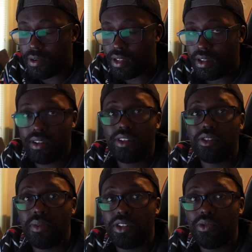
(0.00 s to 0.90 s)
to put the link
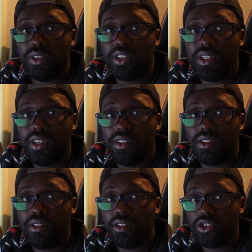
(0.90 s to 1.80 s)
to my Twitch in
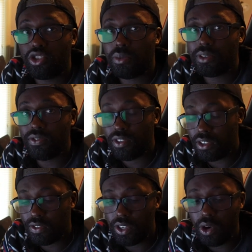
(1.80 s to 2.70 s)
the description for
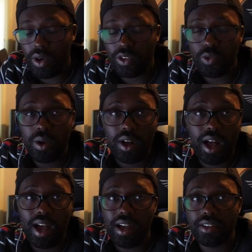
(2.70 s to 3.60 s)
this video, as well
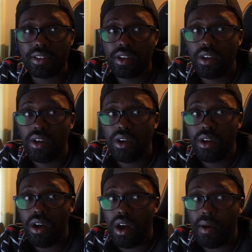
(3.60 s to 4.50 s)
as
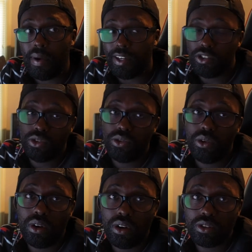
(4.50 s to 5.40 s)
I
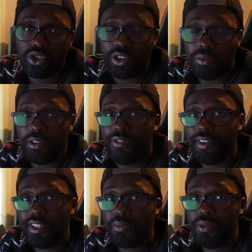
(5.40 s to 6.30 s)
do stream to
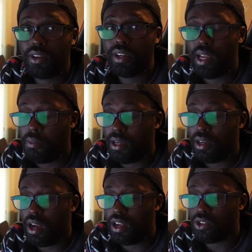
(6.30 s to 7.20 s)
Facebook
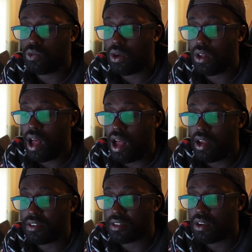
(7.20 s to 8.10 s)
Gaming, as well
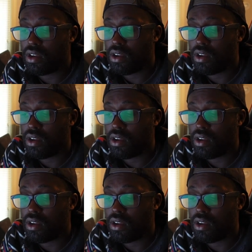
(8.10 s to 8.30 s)
as